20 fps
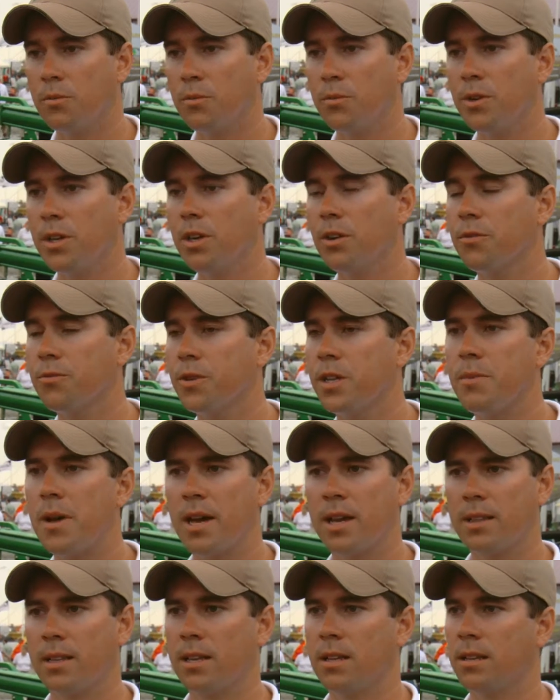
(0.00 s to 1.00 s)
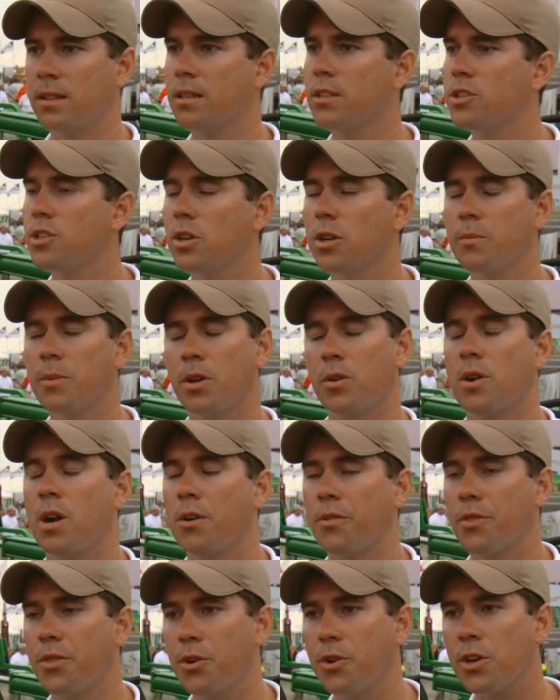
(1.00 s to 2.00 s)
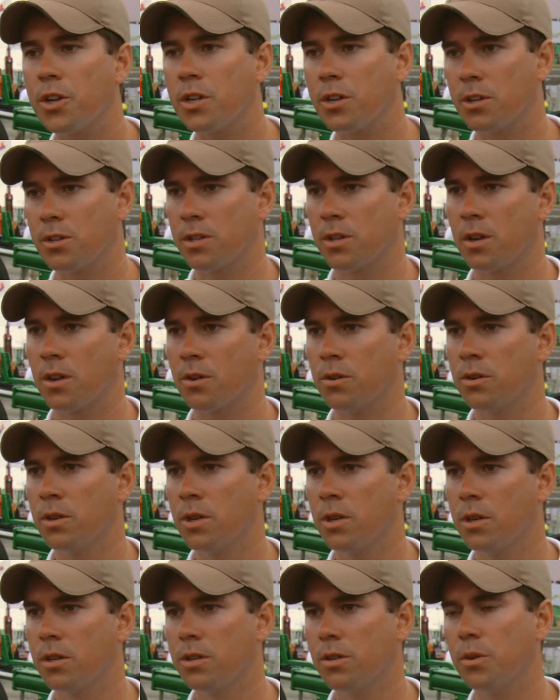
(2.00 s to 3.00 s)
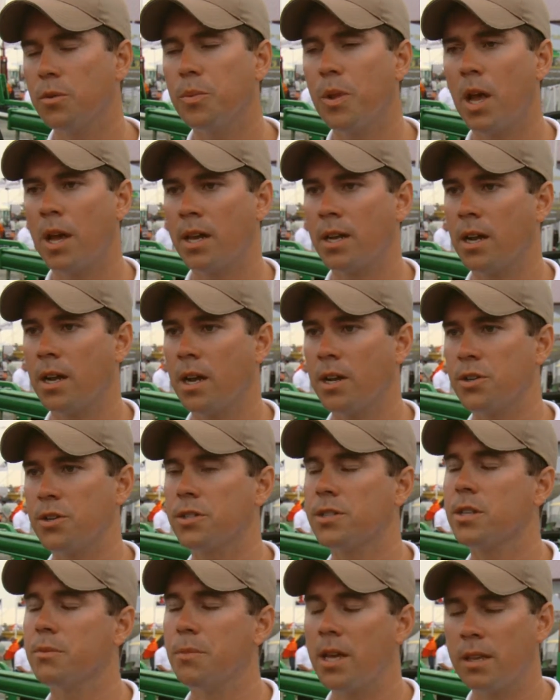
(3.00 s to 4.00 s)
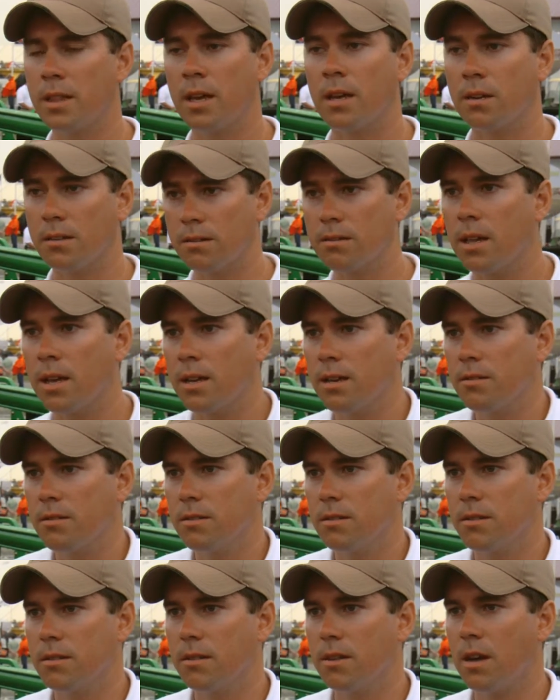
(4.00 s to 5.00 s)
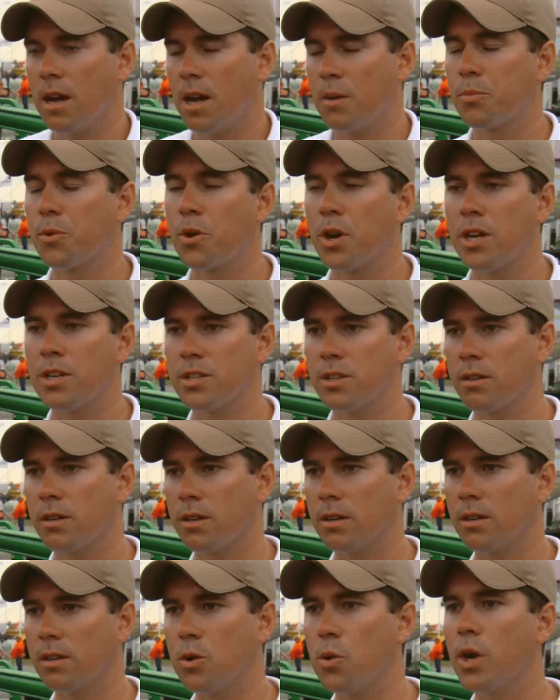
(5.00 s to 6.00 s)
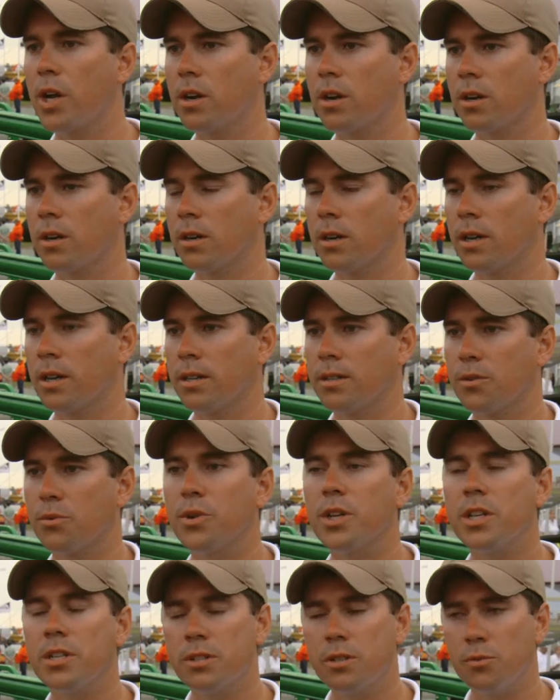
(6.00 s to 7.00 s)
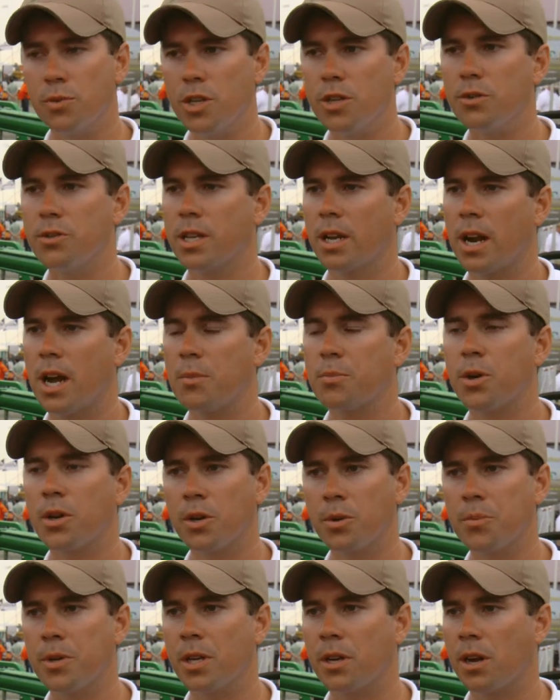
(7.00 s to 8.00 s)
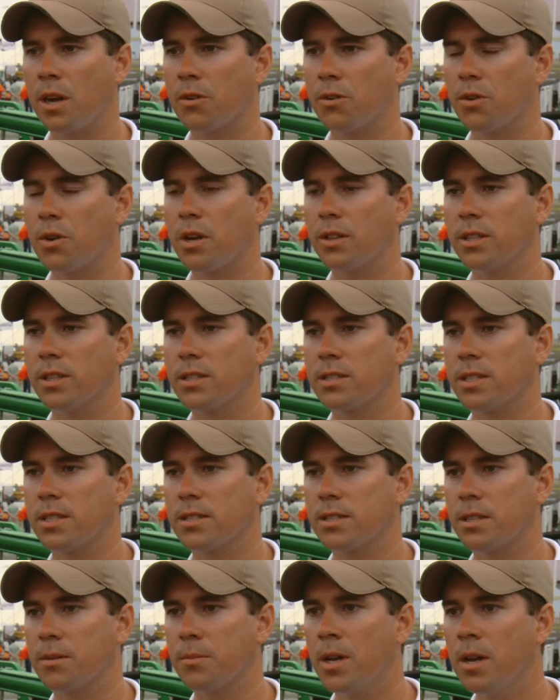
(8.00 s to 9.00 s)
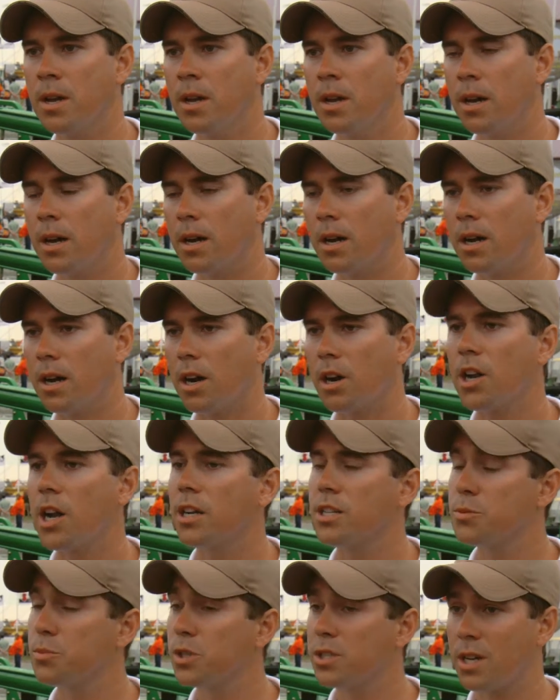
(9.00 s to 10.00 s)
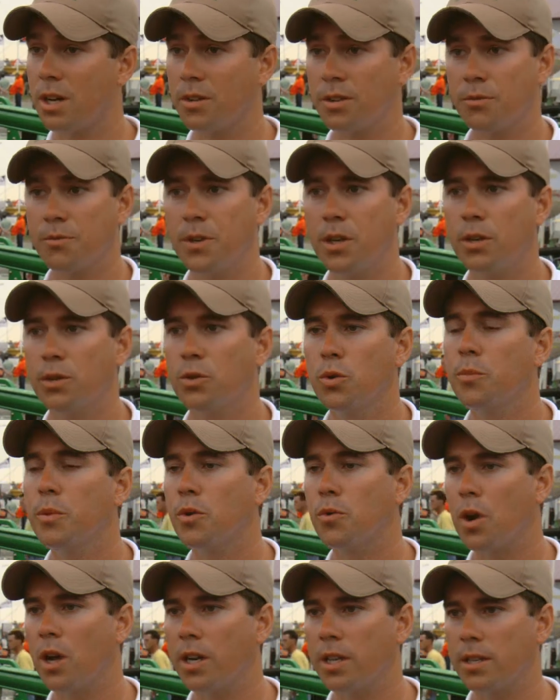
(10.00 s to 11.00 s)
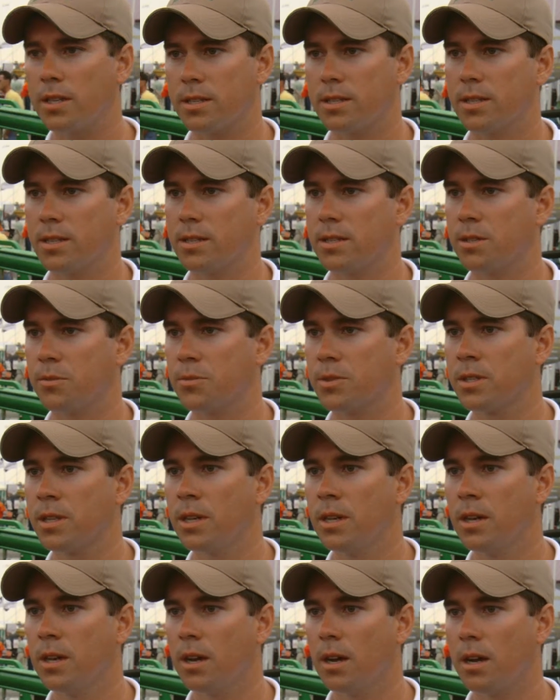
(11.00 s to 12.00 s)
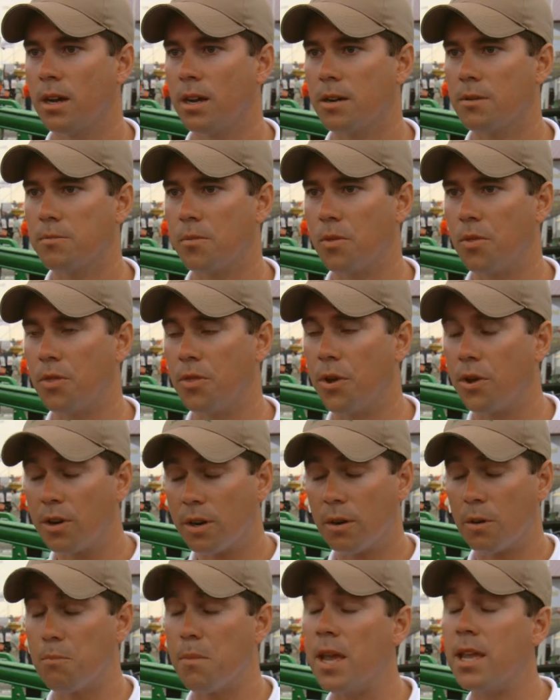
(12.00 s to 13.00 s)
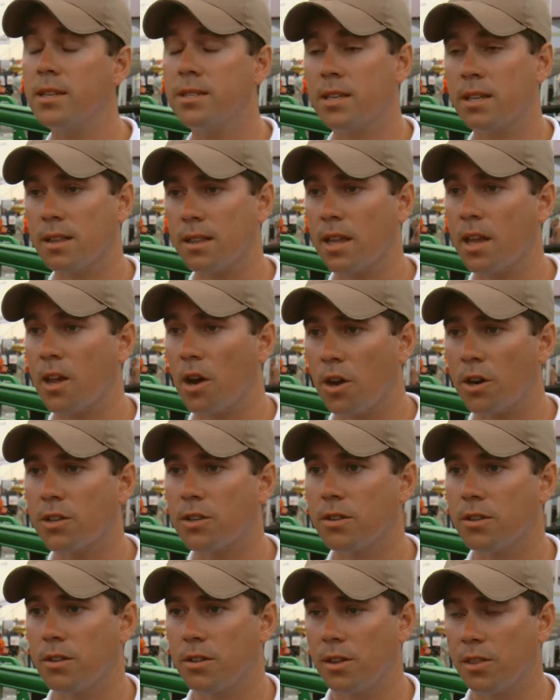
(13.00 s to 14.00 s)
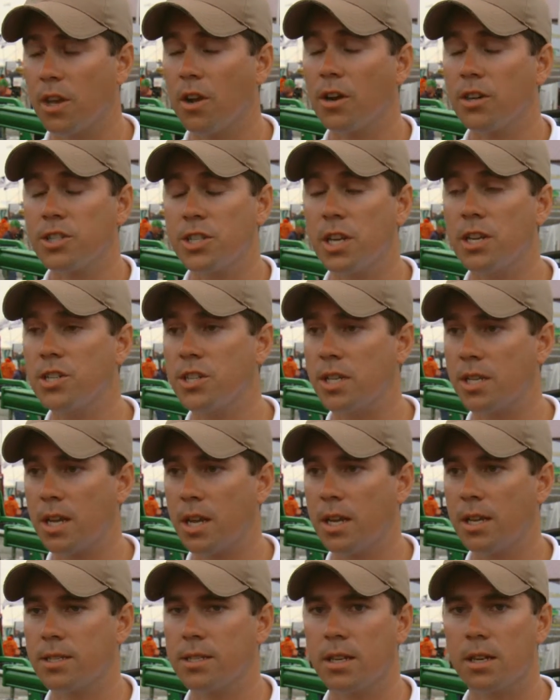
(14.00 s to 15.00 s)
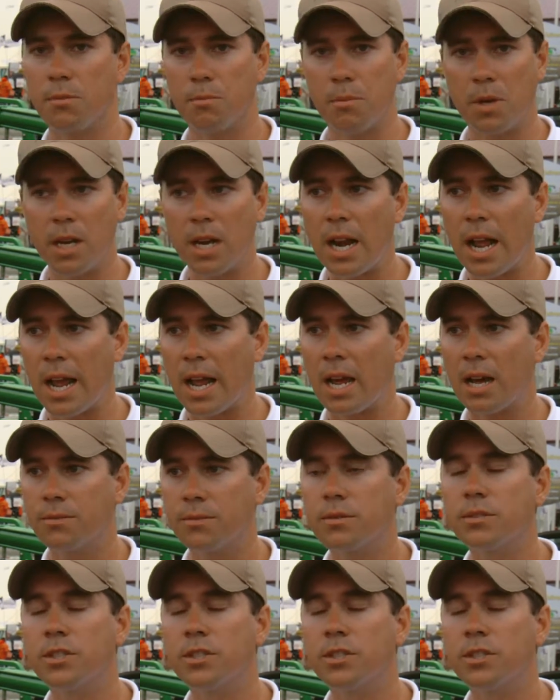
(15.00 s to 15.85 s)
We hear feedback that this should have been around 30 years ago to apply anhydrous to make that operation quicker and to reduce that operator being out around the system. Our customers out in the field who have been running the systems, they're amazed that they are changing tanks at a minute and a half